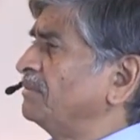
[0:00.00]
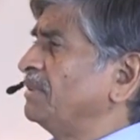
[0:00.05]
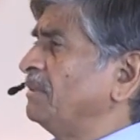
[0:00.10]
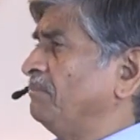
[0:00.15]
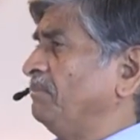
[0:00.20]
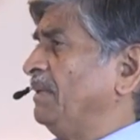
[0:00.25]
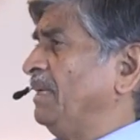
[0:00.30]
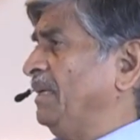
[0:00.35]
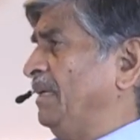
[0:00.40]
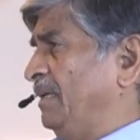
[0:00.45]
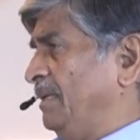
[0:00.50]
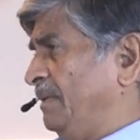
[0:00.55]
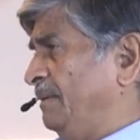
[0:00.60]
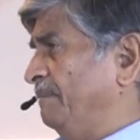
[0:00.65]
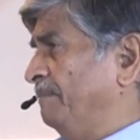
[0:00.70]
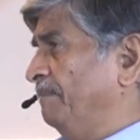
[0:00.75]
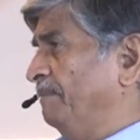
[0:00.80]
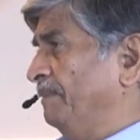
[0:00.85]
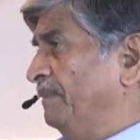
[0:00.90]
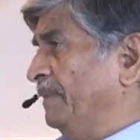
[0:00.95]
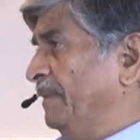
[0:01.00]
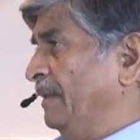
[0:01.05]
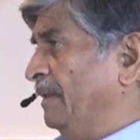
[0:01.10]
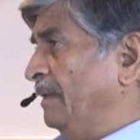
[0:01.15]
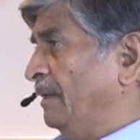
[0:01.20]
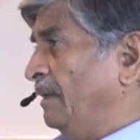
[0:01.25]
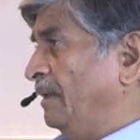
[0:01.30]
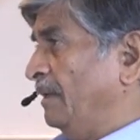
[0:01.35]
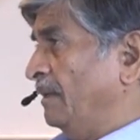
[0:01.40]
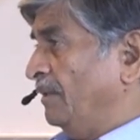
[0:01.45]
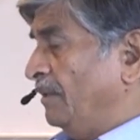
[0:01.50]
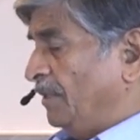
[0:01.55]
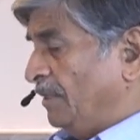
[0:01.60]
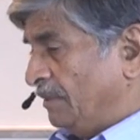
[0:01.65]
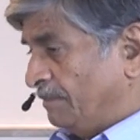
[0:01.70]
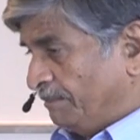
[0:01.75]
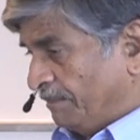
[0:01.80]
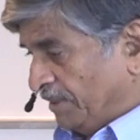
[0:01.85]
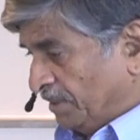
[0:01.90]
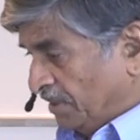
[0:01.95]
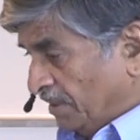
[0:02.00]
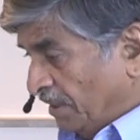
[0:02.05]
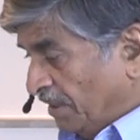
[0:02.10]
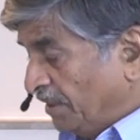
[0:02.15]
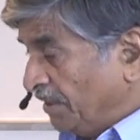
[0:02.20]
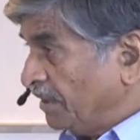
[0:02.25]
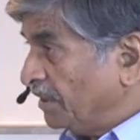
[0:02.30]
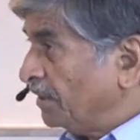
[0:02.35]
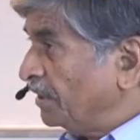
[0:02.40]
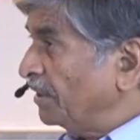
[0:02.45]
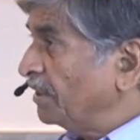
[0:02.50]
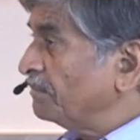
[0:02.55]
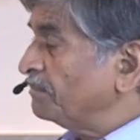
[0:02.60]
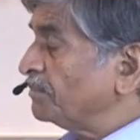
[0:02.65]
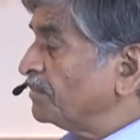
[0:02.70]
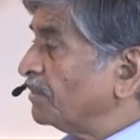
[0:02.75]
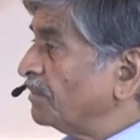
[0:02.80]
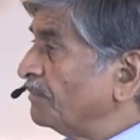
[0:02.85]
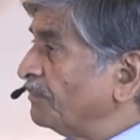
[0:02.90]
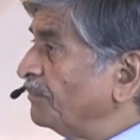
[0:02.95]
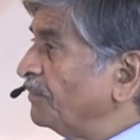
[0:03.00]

supply, especially the tips of